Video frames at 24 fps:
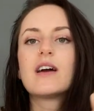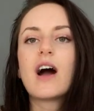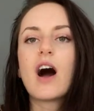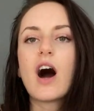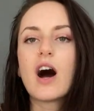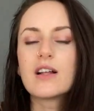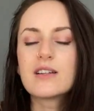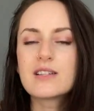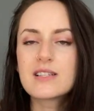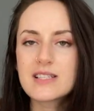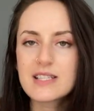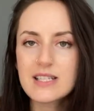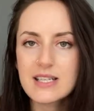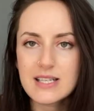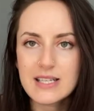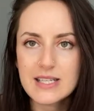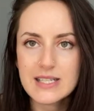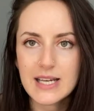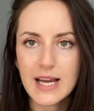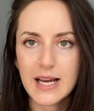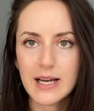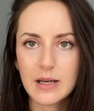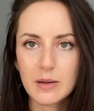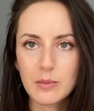
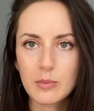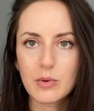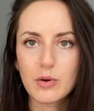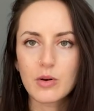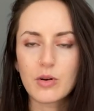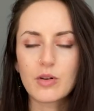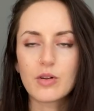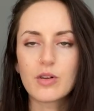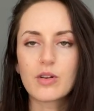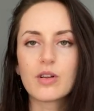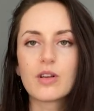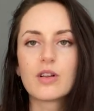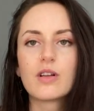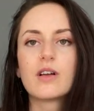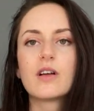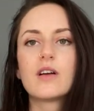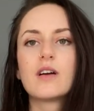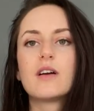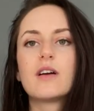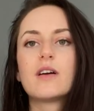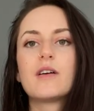unsustainable,